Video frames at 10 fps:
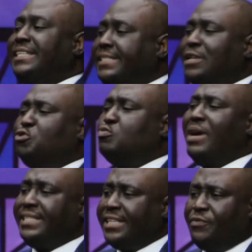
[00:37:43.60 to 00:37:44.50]
I said to
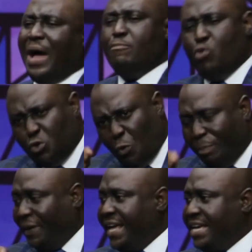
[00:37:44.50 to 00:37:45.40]
myself, I'm going to
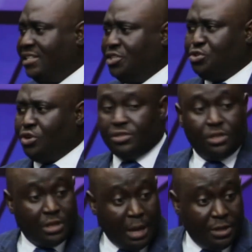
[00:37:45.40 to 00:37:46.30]
play in this
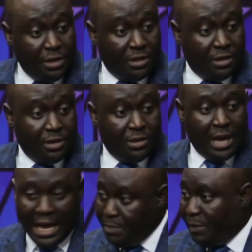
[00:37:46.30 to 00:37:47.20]
church. Abby.
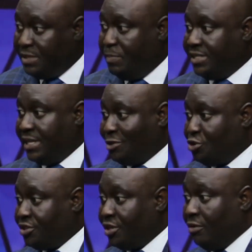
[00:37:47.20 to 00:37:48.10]
And he plays bass in
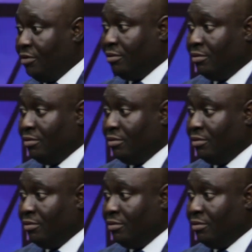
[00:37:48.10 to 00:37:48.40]
that church now.